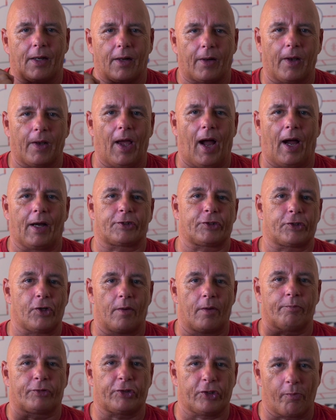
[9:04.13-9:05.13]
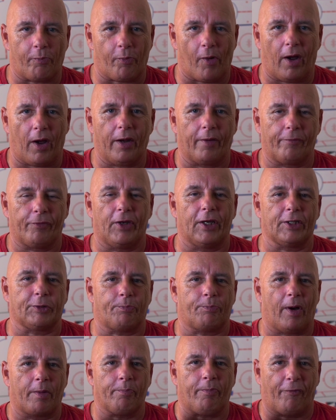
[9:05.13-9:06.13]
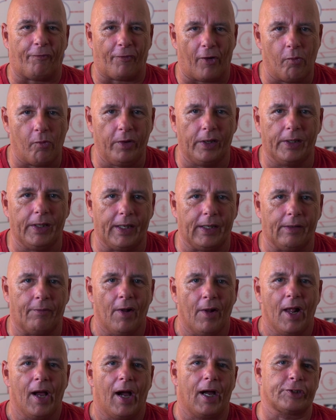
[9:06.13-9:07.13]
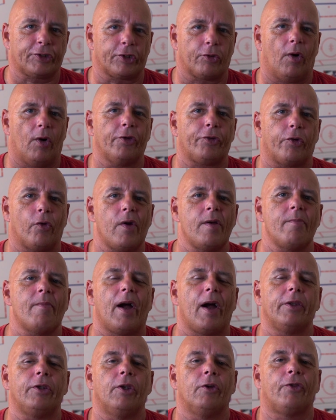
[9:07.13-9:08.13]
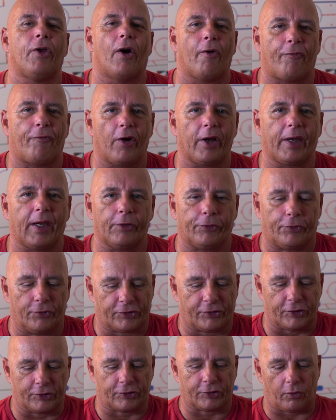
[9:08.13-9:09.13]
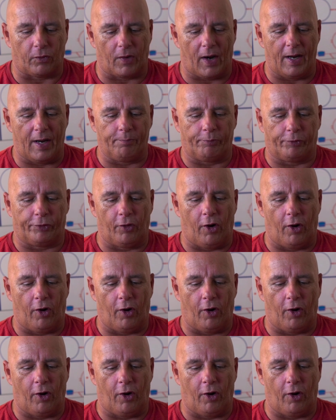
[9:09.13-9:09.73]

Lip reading: clock, so I'm so proud of this. But before we leave, I just want to remind you, don't forget to subscribe to